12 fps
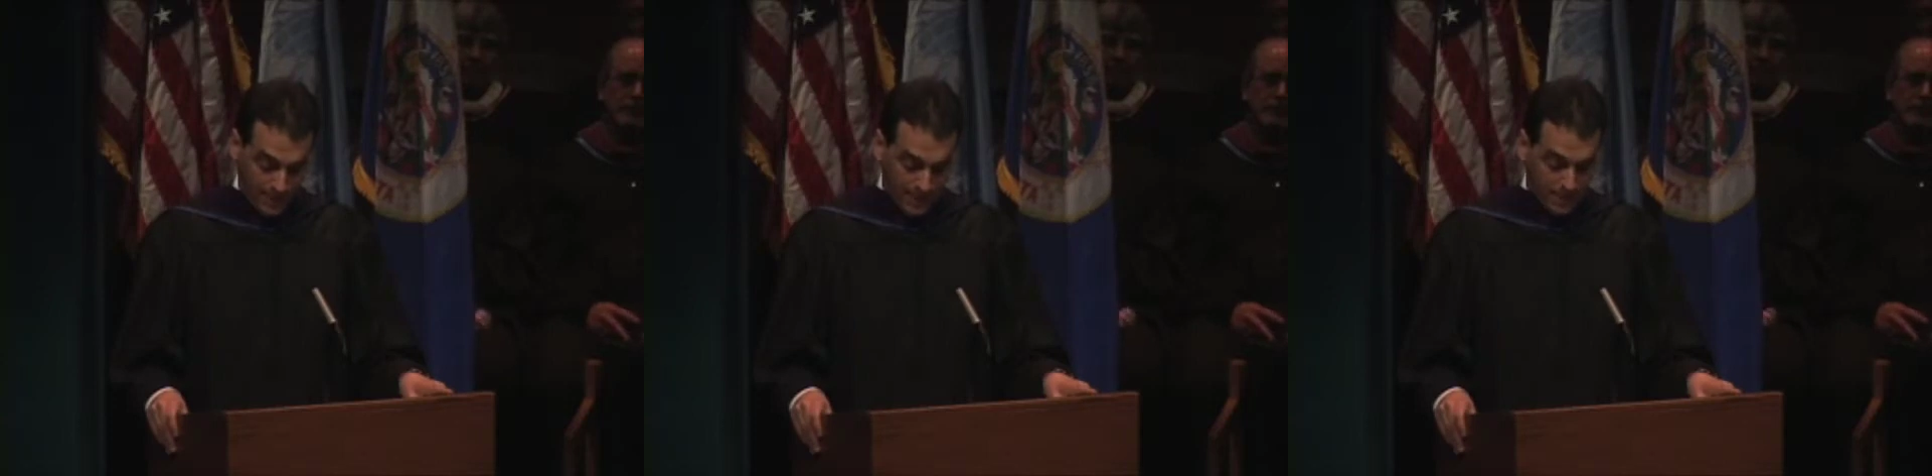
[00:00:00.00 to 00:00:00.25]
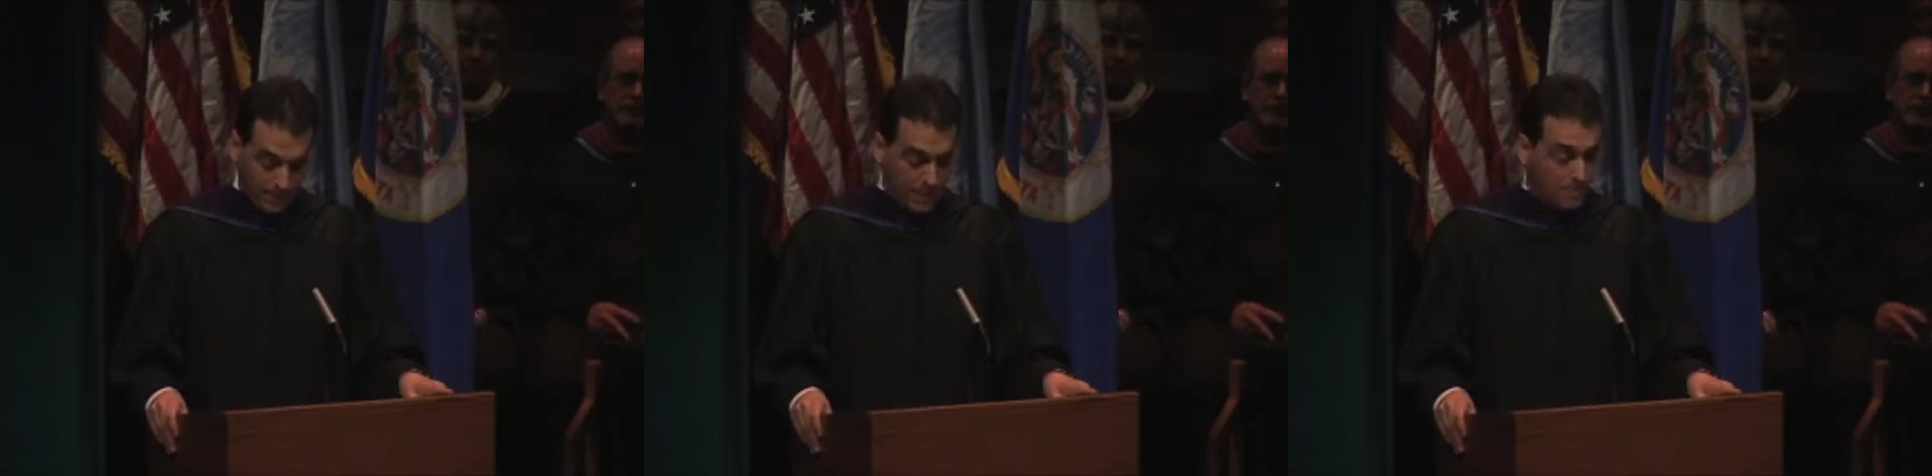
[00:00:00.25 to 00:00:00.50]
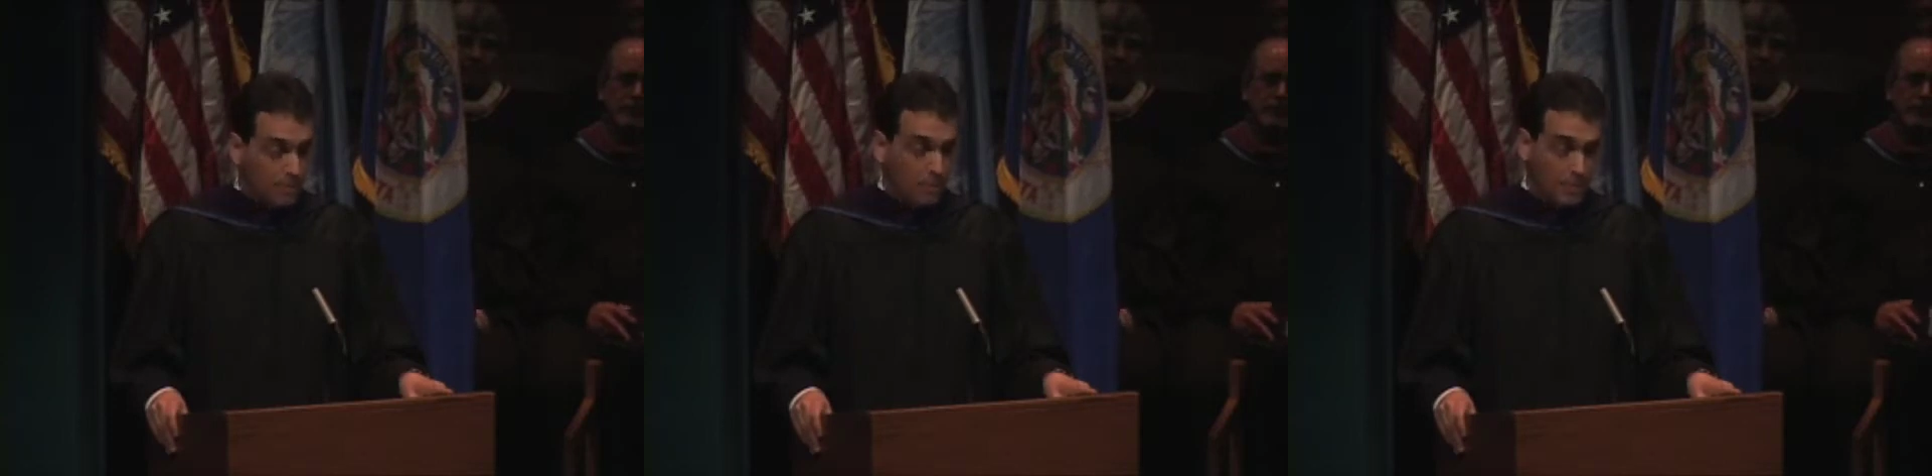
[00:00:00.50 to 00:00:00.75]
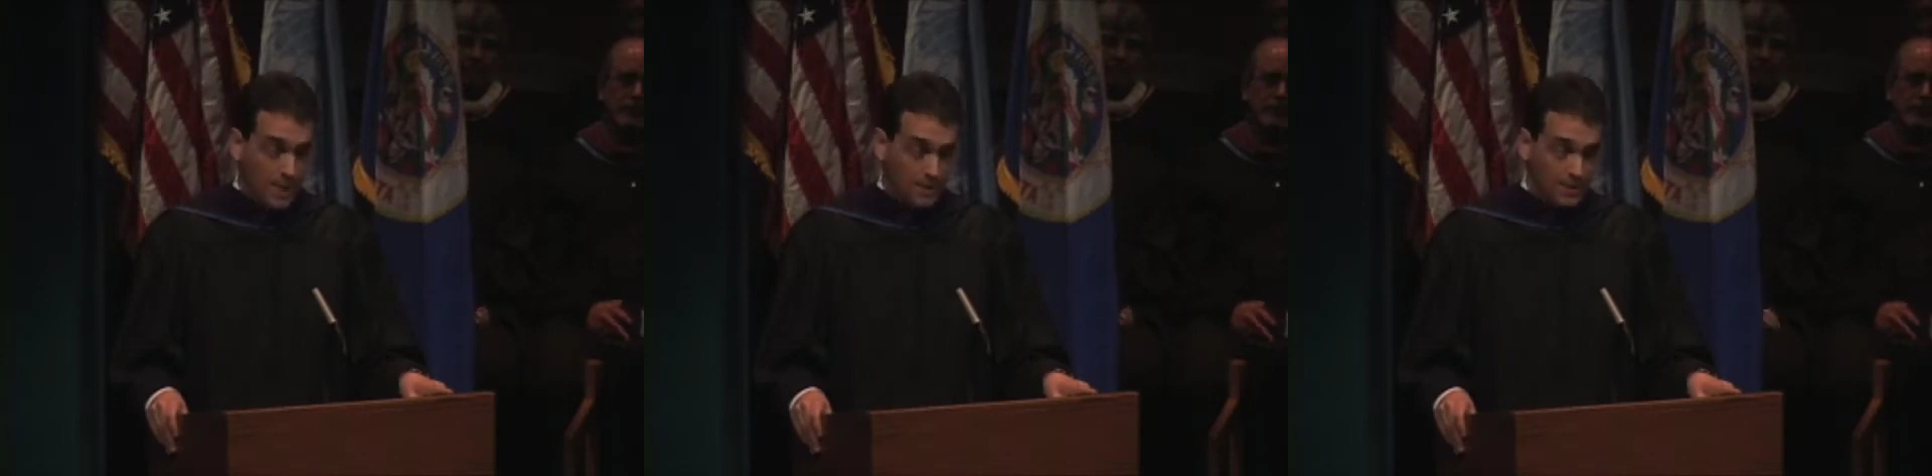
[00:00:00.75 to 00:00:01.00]
And the people who
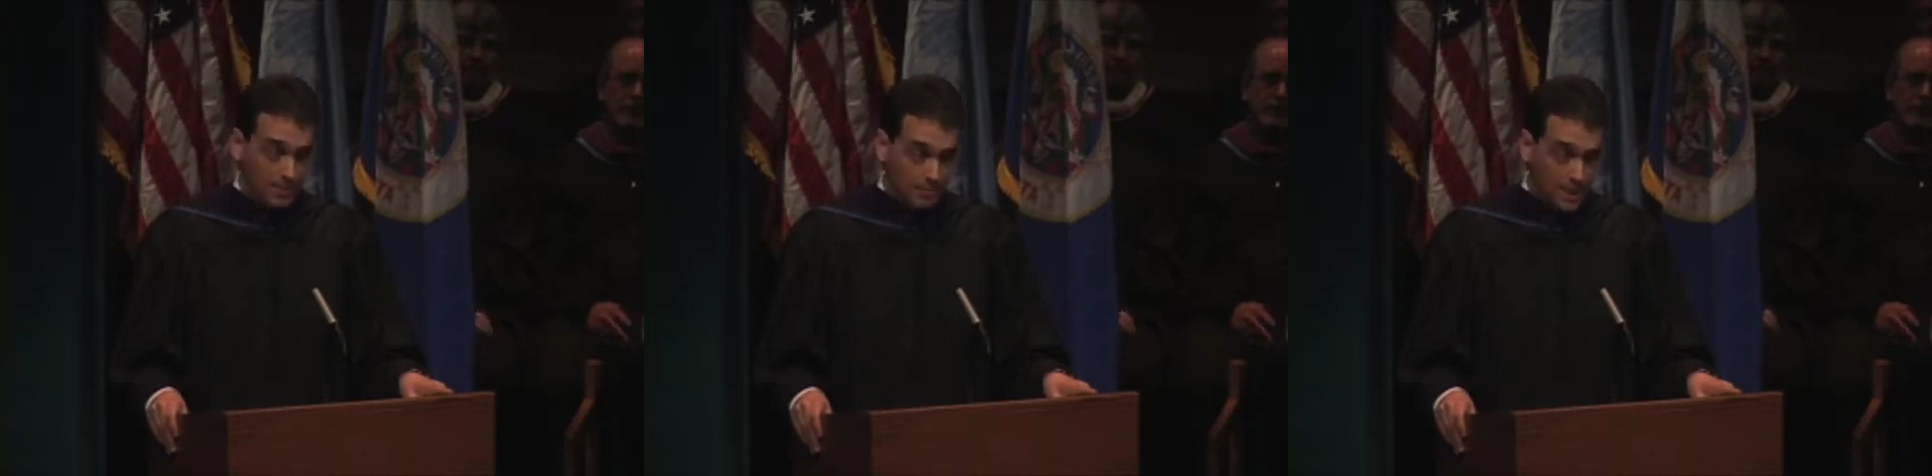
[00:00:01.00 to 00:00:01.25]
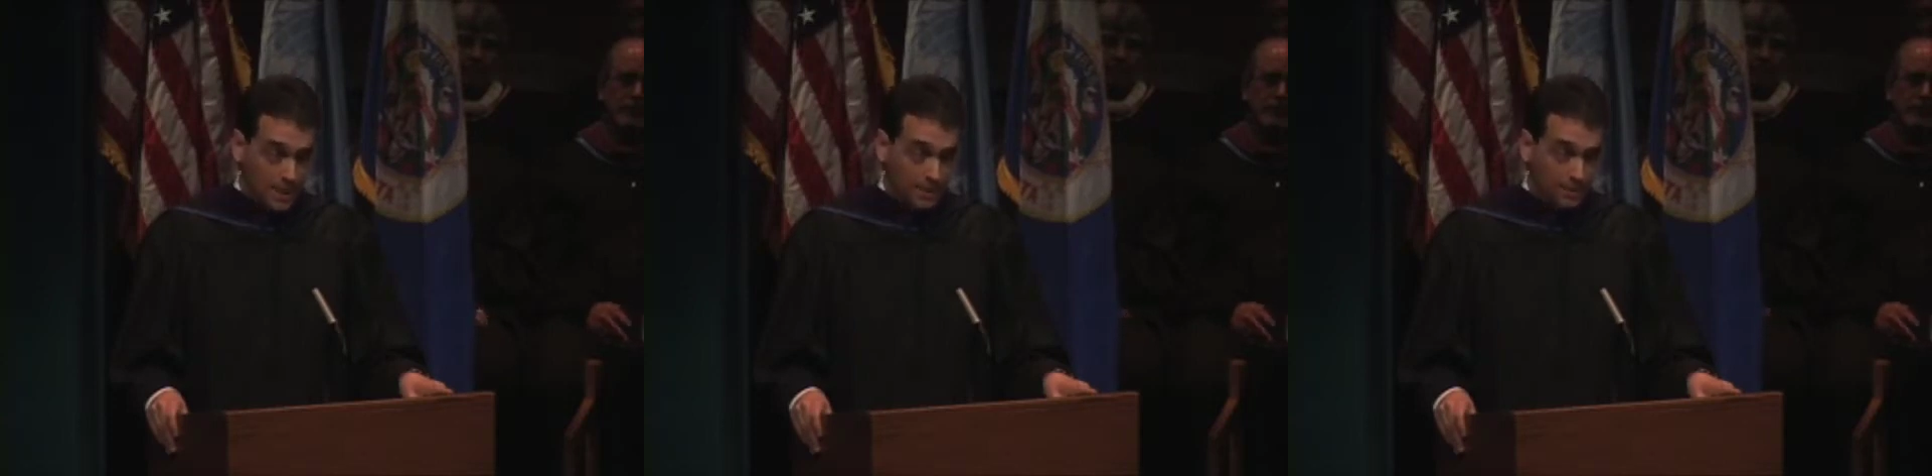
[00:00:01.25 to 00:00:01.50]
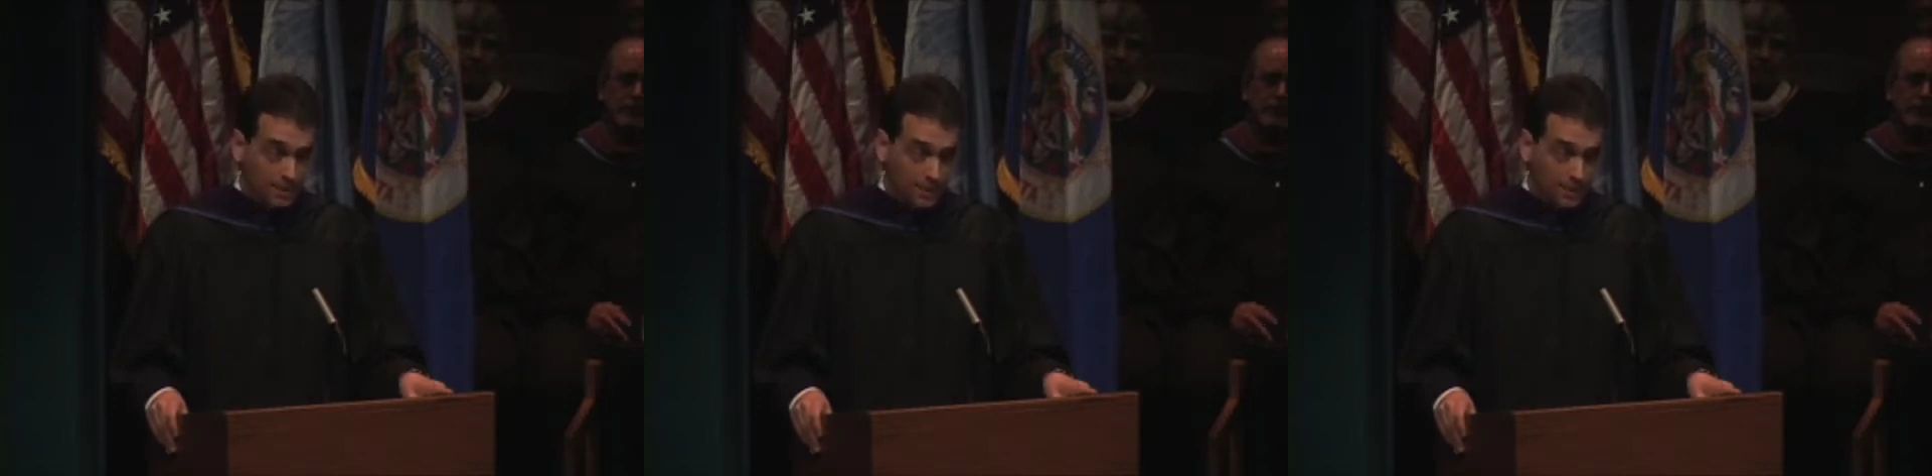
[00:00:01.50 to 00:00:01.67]
passed them by